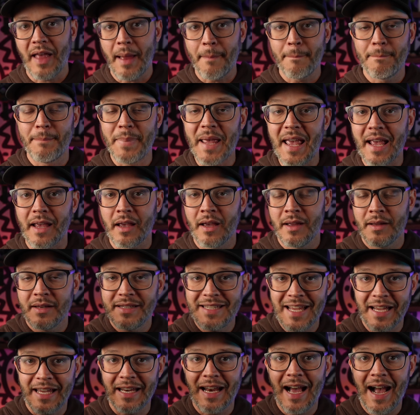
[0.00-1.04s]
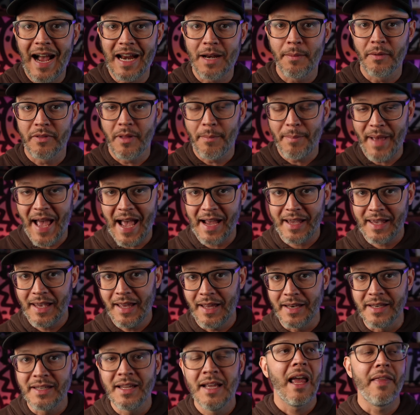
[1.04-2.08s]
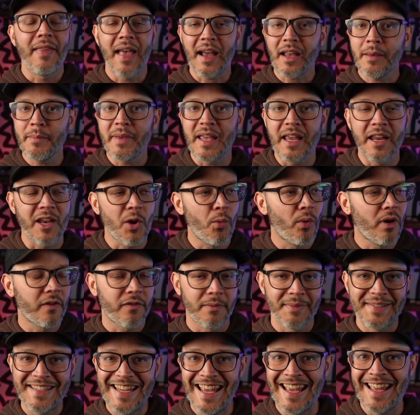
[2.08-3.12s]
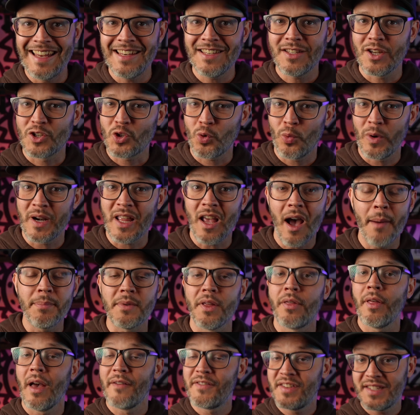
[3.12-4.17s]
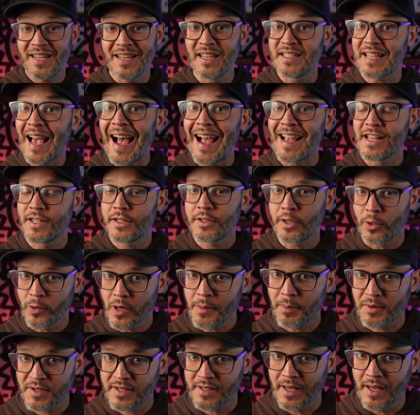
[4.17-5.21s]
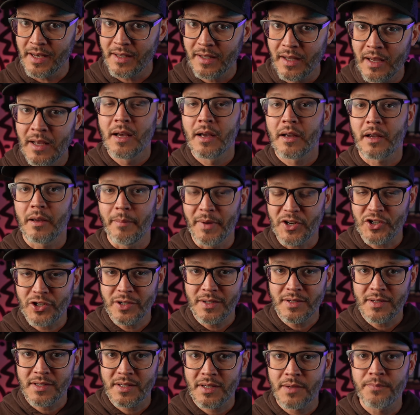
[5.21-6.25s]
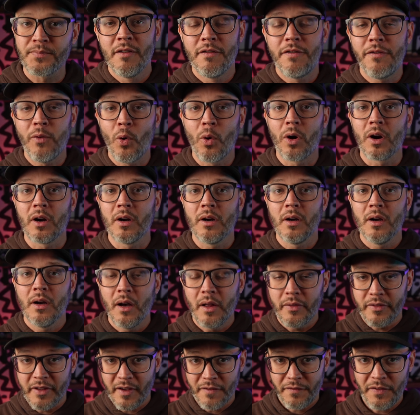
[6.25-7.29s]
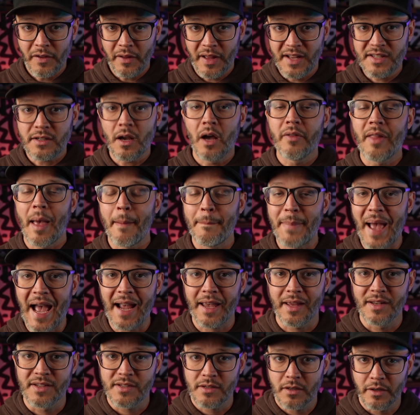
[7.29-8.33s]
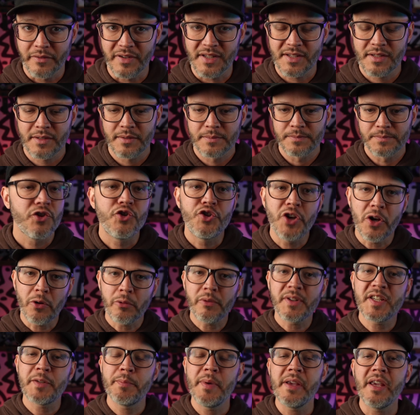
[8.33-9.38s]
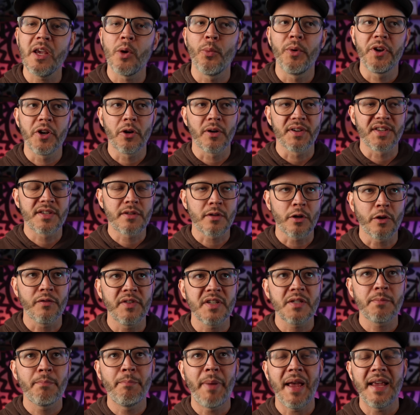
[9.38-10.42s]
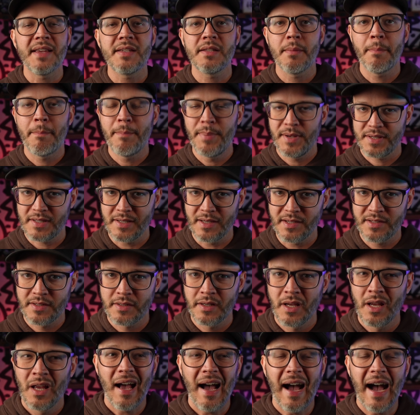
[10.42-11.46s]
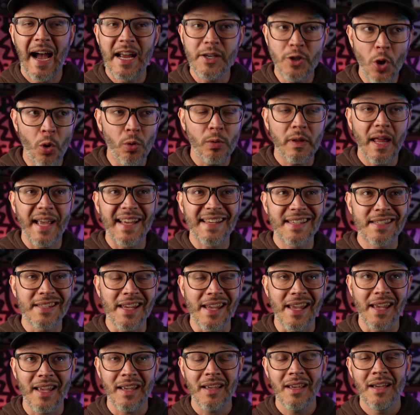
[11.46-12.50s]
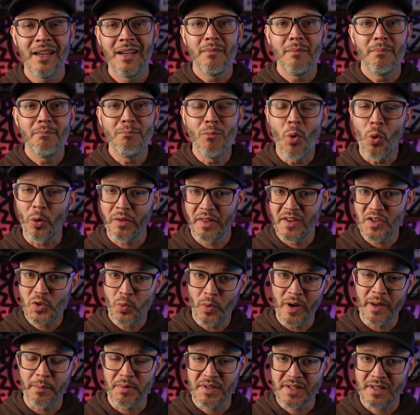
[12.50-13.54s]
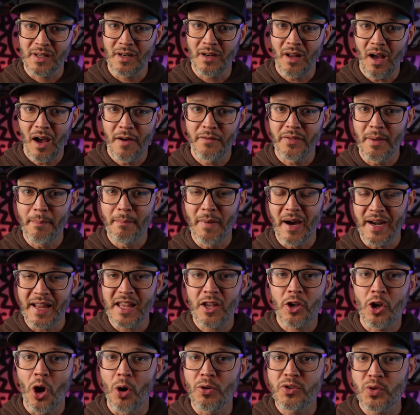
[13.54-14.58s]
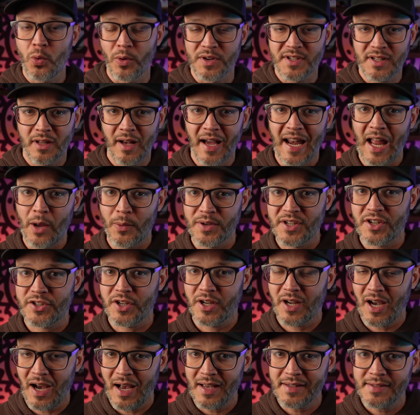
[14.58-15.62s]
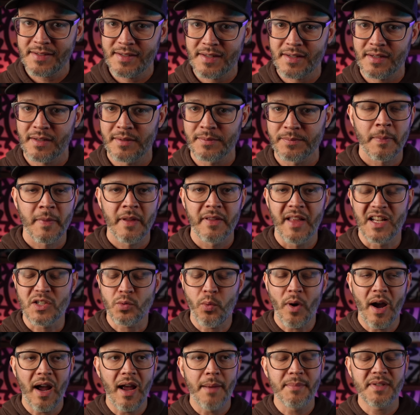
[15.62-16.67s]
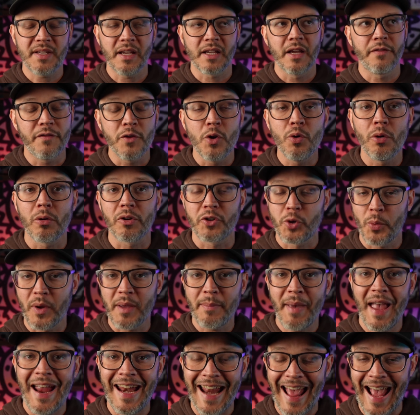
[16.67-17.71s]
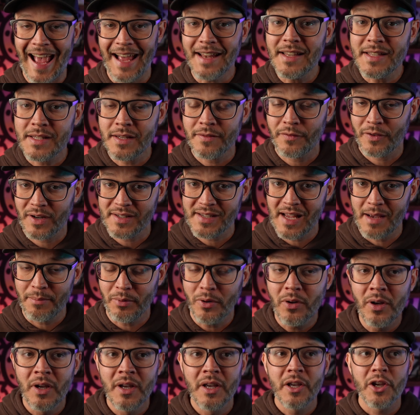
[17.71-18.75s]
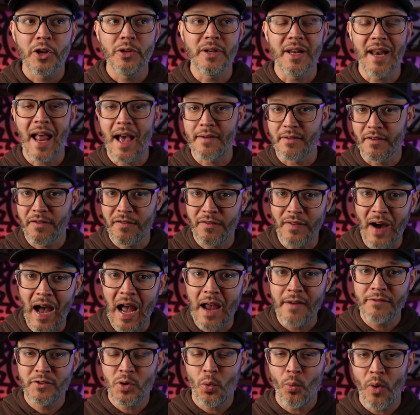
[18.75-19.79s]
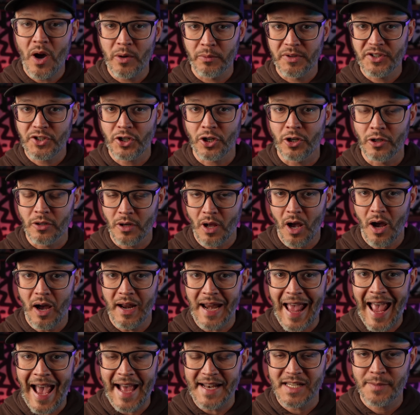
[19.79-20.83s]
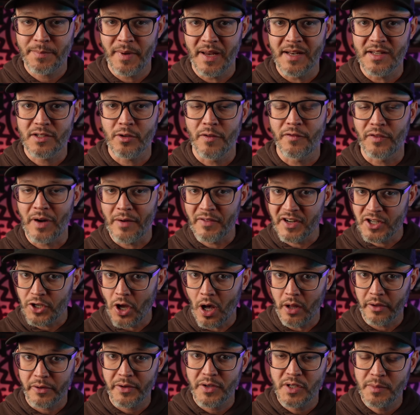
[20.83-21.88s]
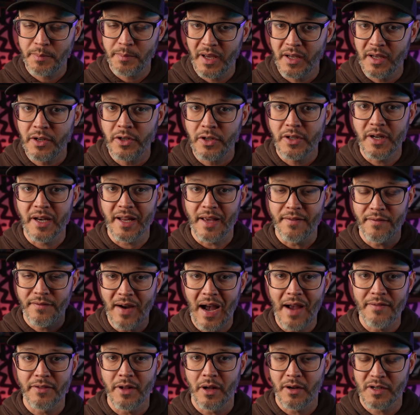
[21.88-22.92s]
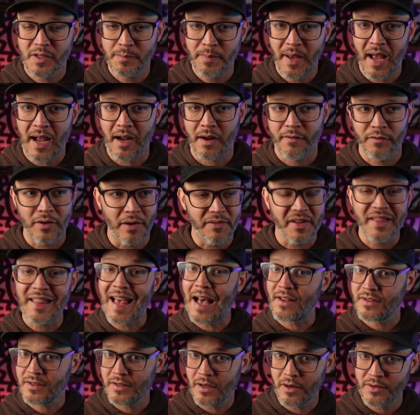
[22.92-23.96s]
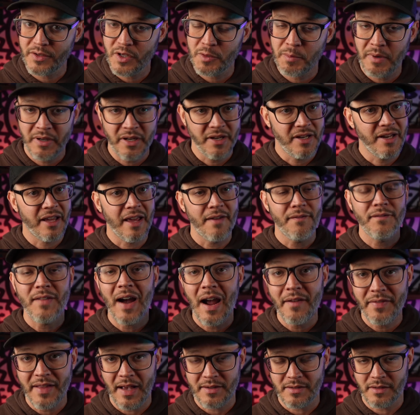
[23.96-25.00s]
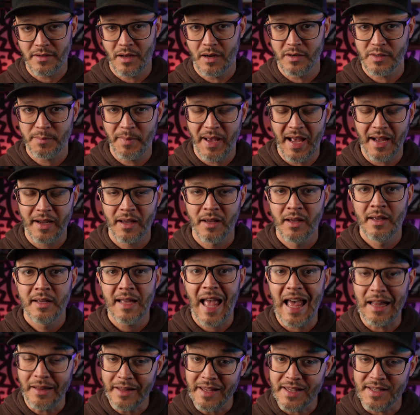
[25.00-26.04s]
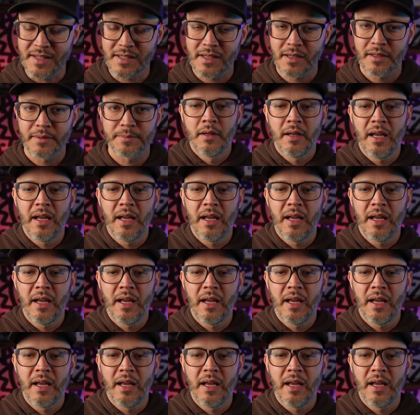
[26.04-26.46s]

that big ticket item on the back end. And that can be anywhere from ten to twenty up to, I've seen as high as thirty percent commissions for the affiliates on that back end service. Generally speaking, when you're a service-based business, I don't like seeing more than twenty percent of the money go towards client acquisition costs. That's why I'm saying if you are doing paid ads, for example, you need to have a five to one return on ad spend. So for every dollar you spend, you need to get five dollars back. For every thousand dollars you spend, you need to get five thousand dollars back at least.